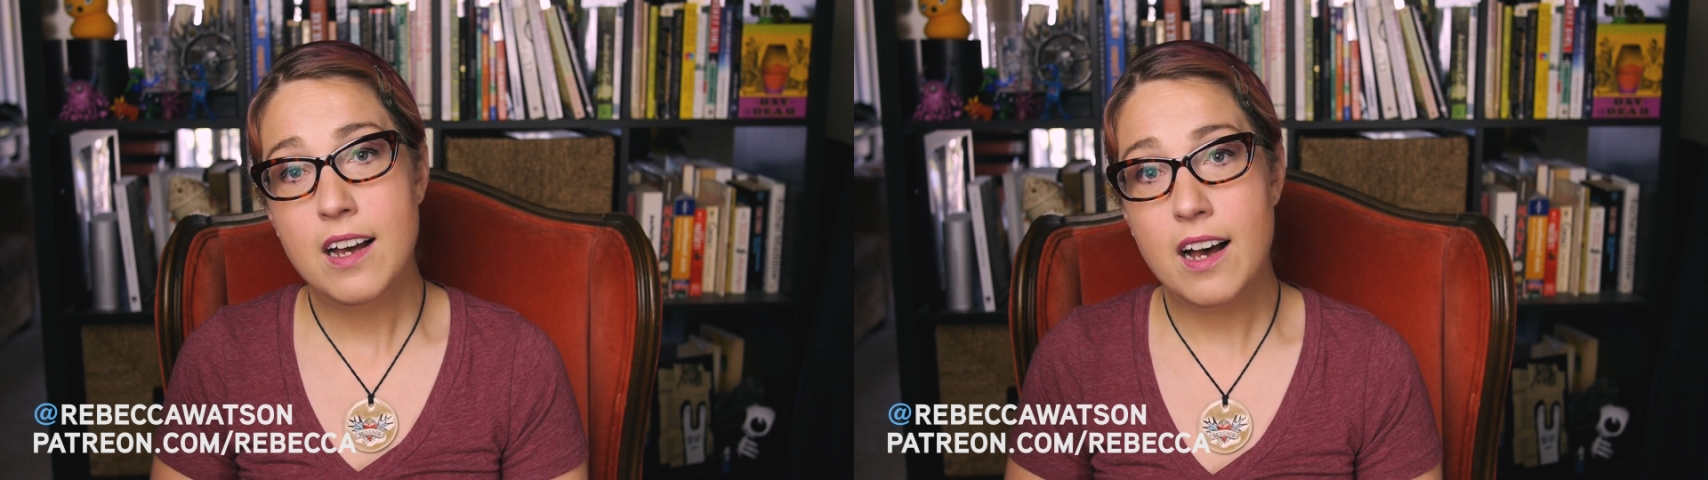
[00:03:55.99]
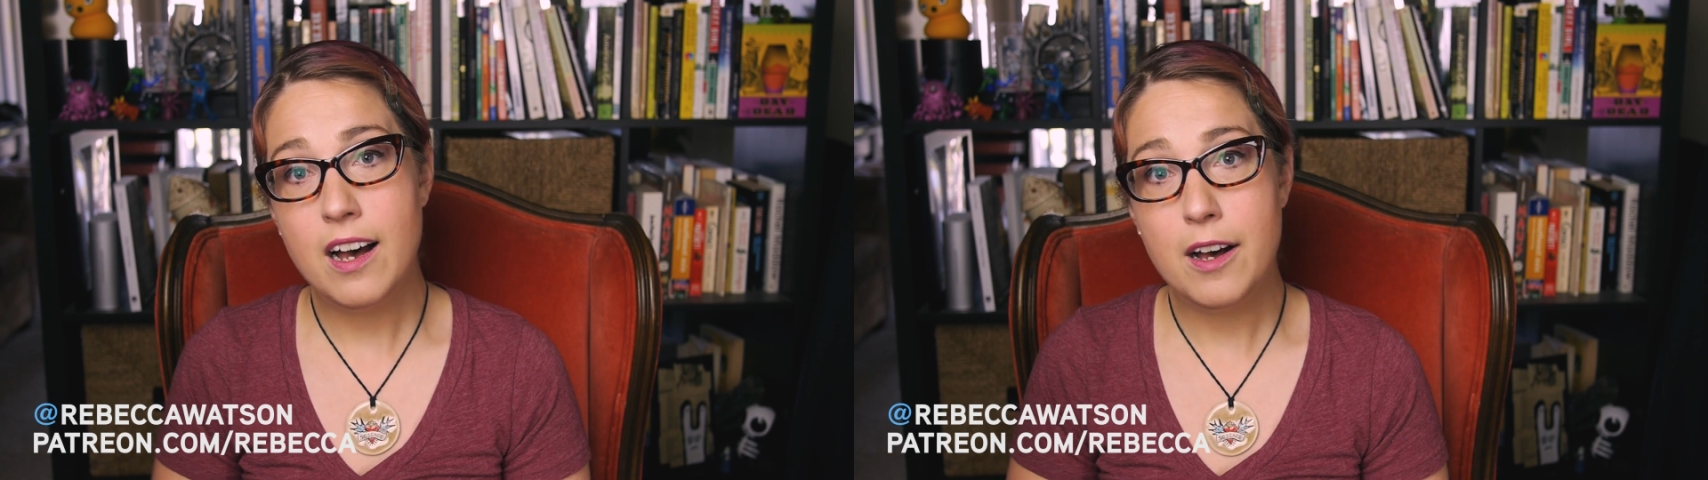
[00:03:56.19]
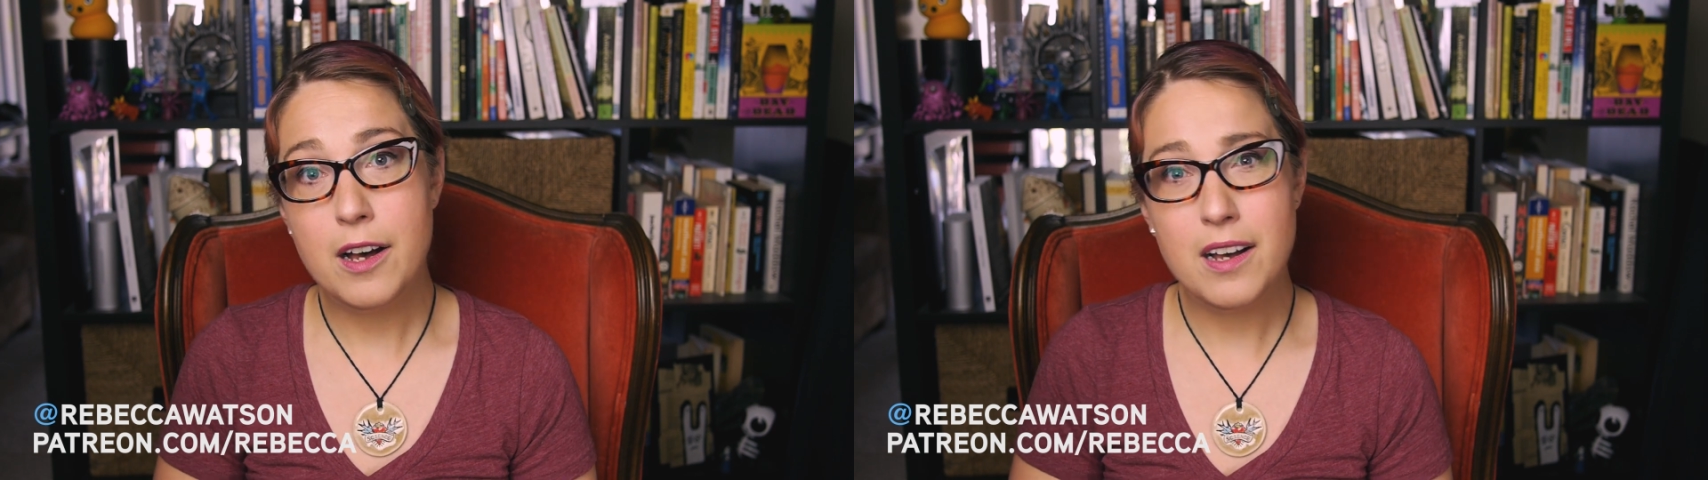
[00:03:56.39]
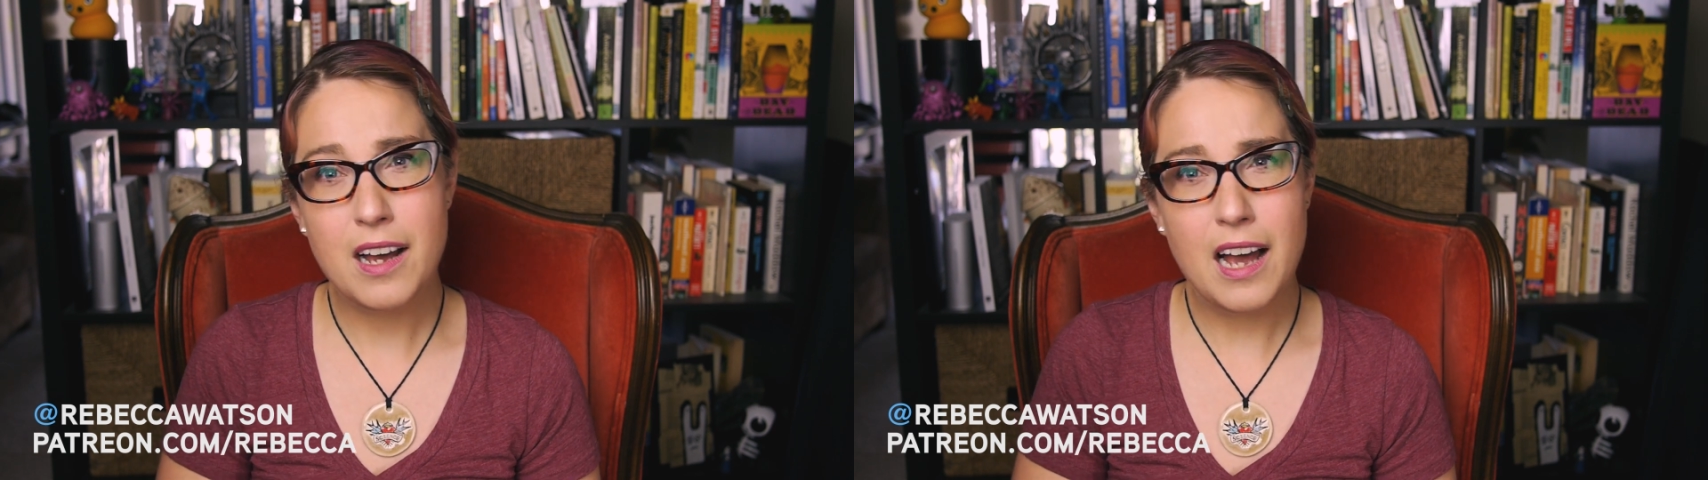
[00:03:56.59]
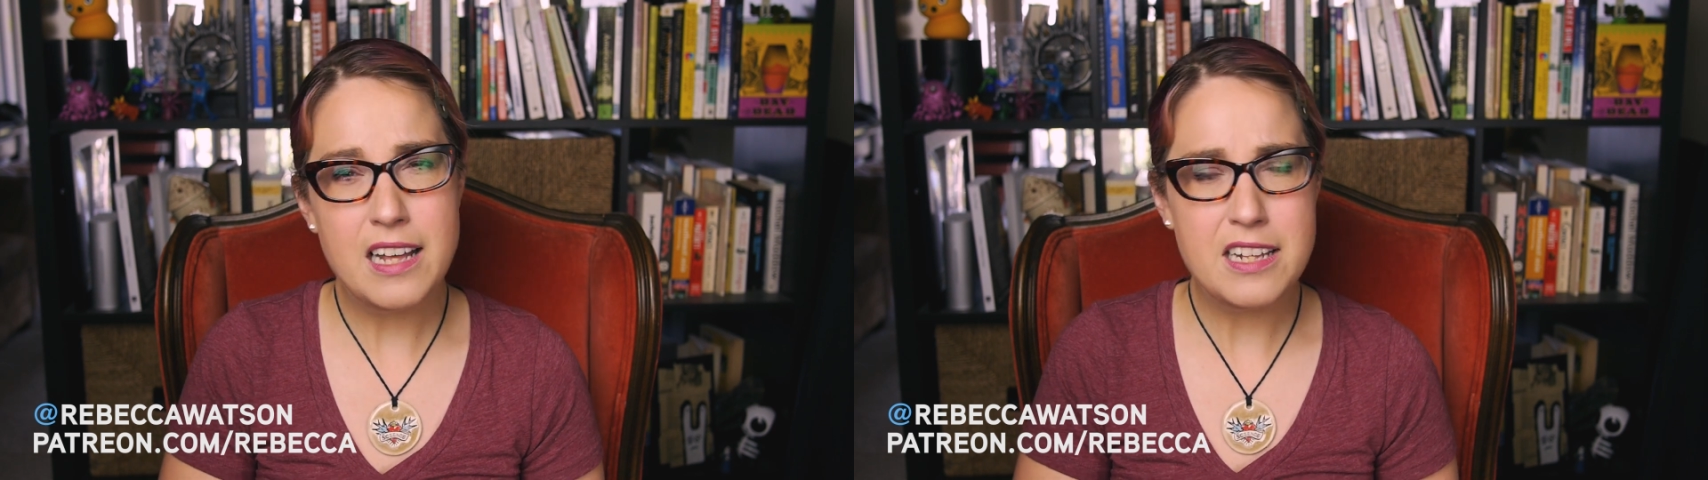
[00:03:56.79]

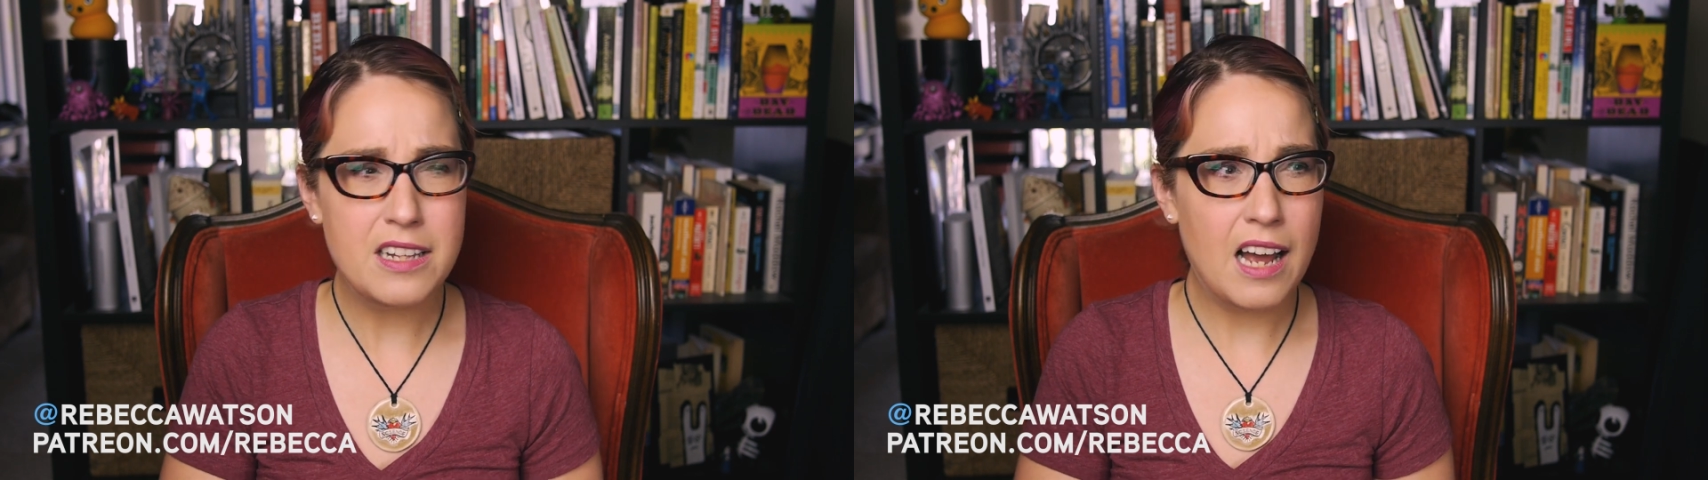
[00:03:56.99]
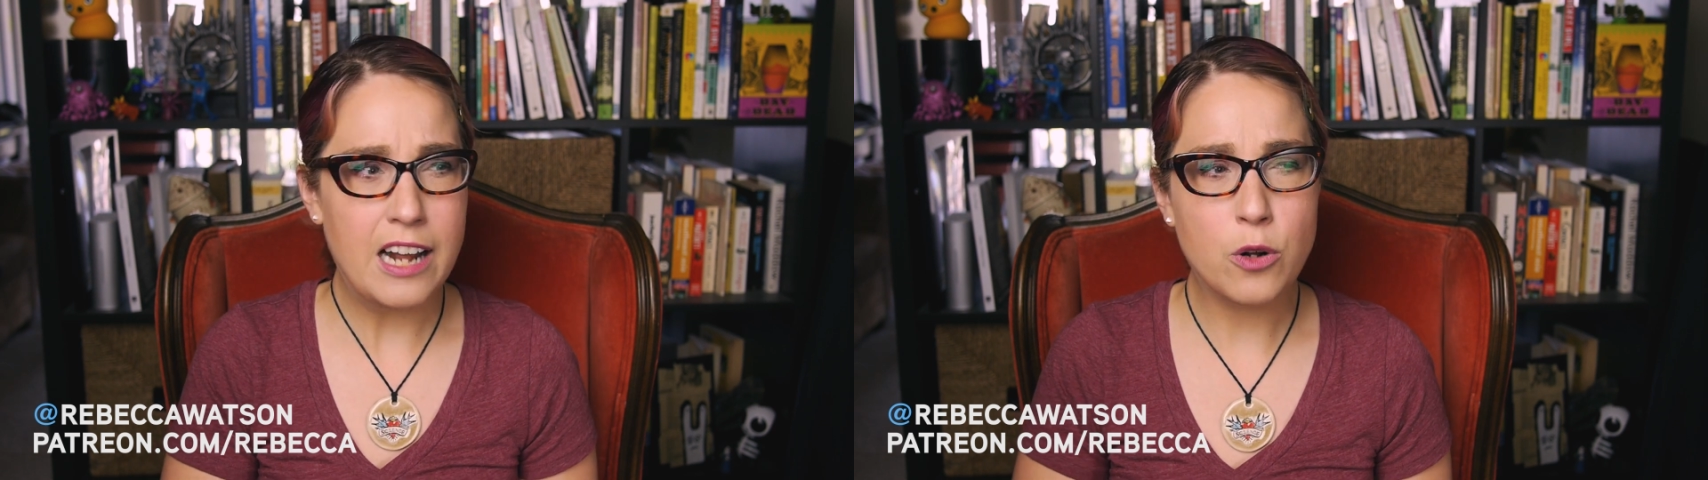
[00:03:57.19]
I